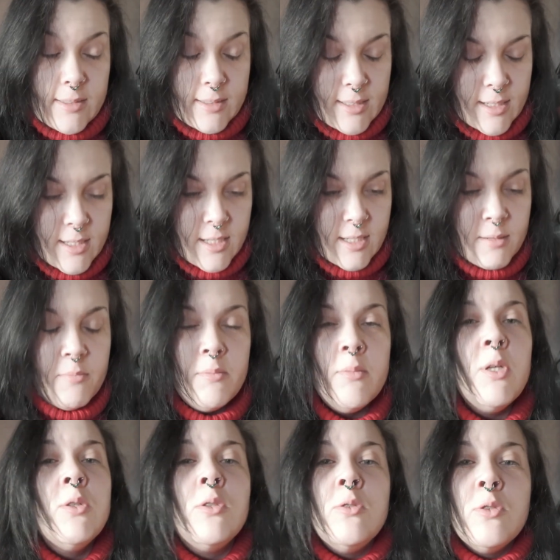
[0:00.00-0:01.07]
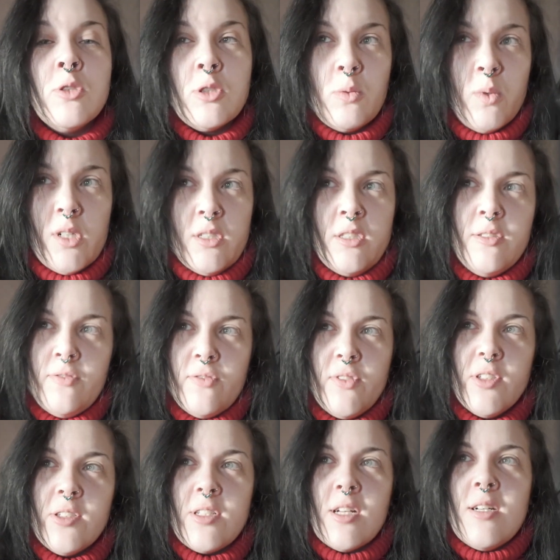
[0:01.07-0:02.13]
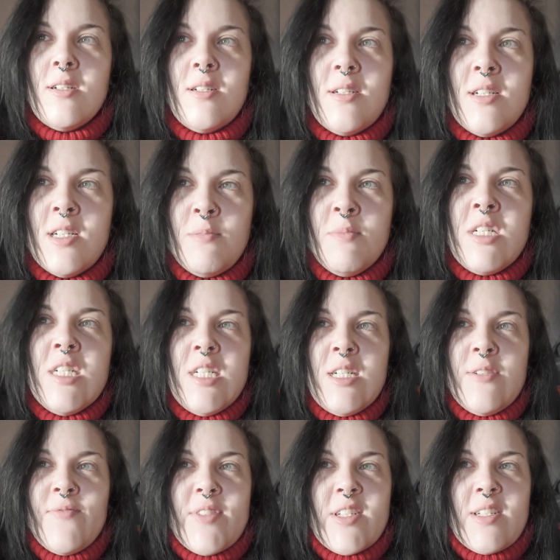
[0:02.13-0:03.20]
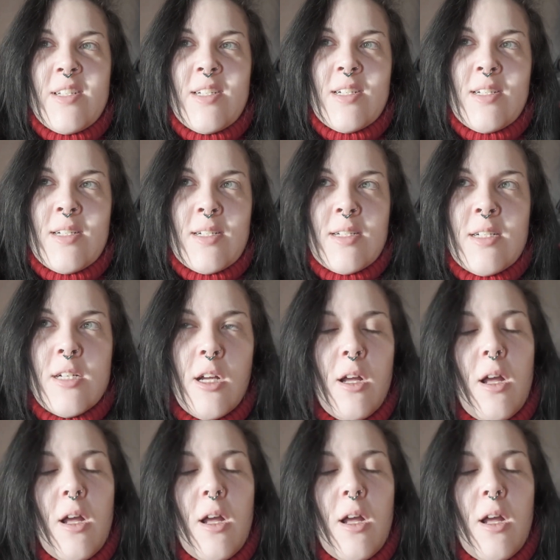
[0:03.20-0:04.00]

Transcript: It's the most wonderful time of the year.